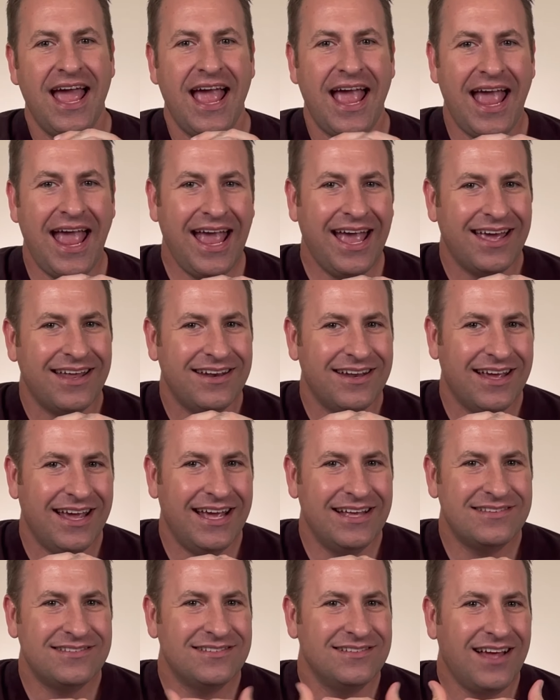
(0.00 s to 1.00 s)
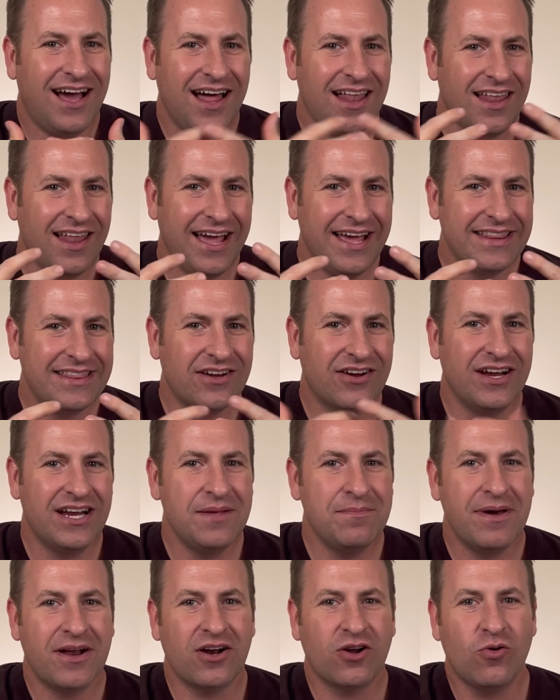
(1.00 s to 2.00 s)
And it's not like they're any
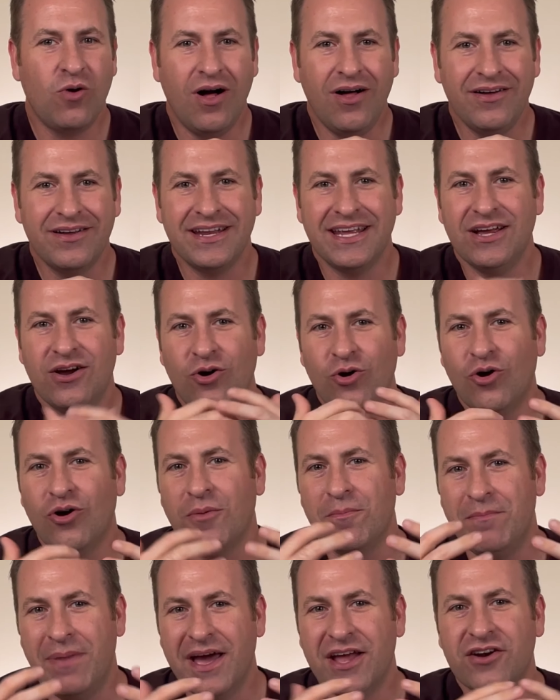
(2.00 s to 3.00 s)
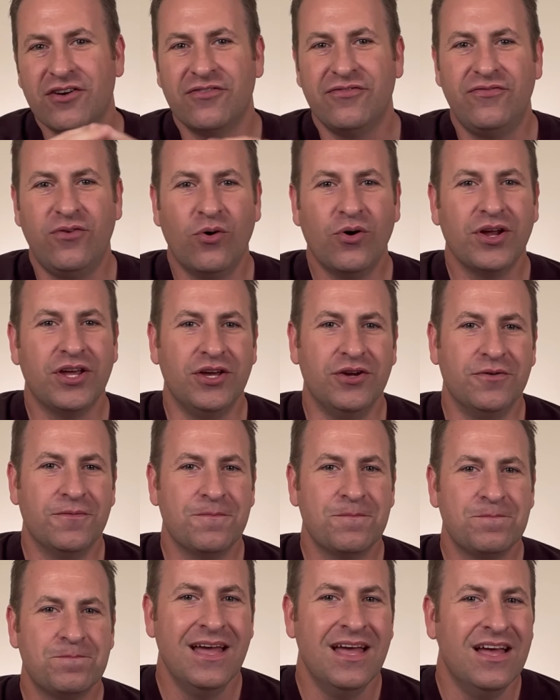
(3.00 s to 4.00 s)
better quality or better for you.
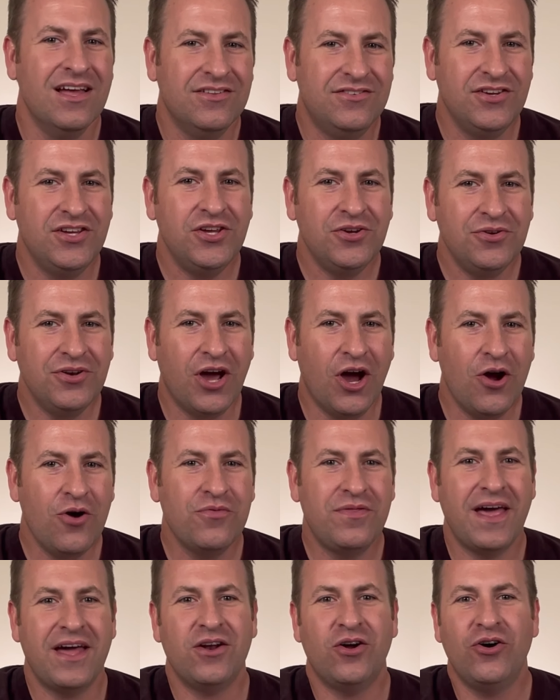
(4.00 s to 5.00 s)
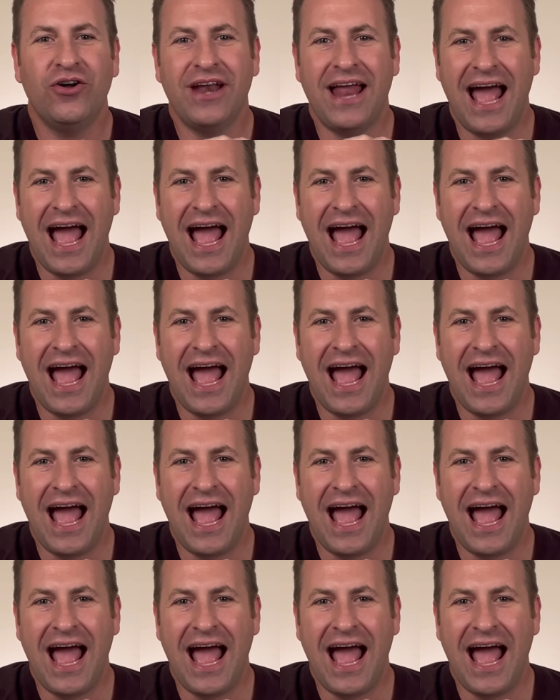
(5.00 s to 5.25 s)
Do you know that on